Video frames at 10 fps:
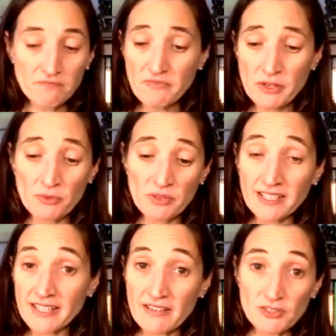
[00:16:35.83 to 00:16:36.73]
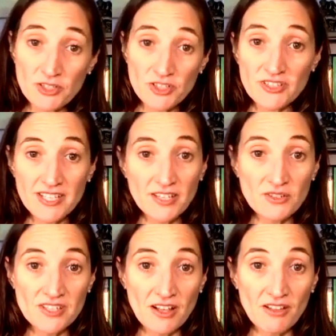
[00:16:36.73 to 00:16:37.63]
You really never should take
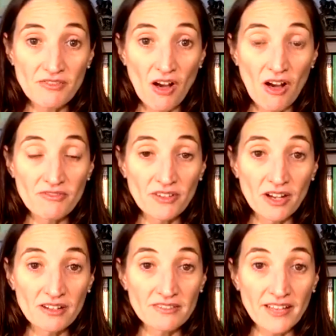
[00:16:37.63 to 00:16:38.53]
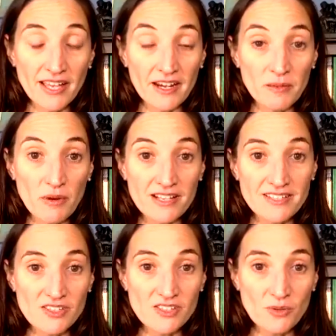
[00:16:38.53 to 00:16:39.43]
yourself off of
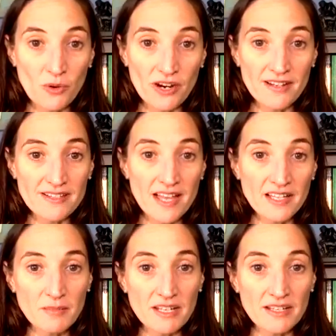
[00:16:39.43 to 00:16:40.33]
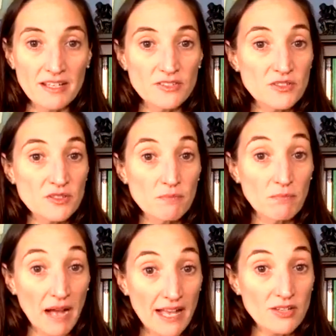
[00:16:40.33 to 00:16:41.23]
antidepressants or anxiety medications
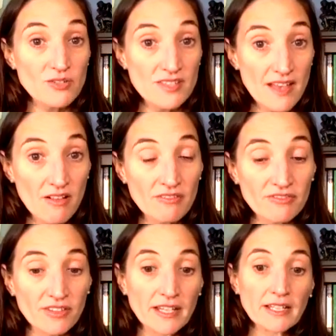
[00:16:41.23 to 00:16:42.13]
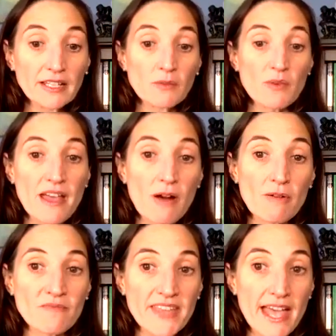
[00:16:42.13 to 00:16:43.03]
by yourself without
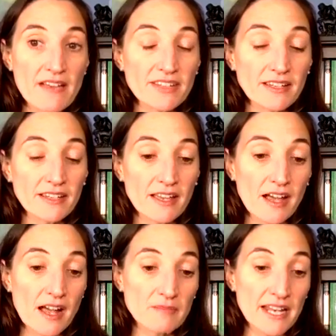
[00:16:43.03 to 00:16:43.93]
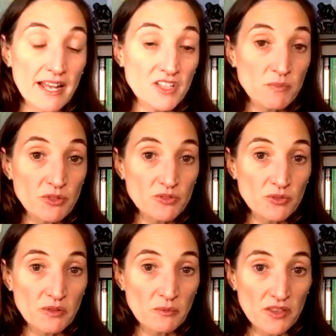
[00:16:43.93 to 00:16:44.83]
having um, an expert
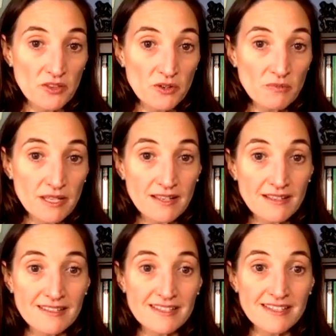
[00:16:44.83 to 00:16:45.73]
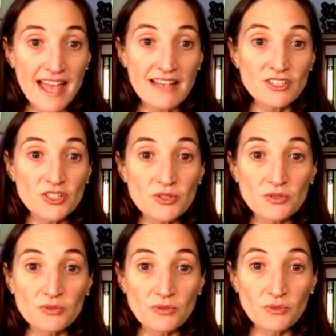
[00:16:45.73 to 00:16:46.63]
do it with you, because as
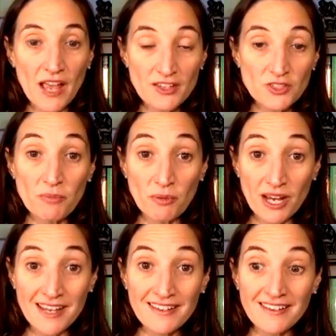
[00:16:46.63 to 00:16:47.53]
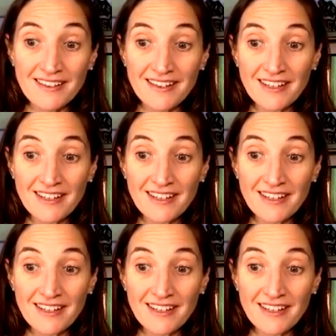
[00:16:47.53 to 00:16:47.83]
you, as your brain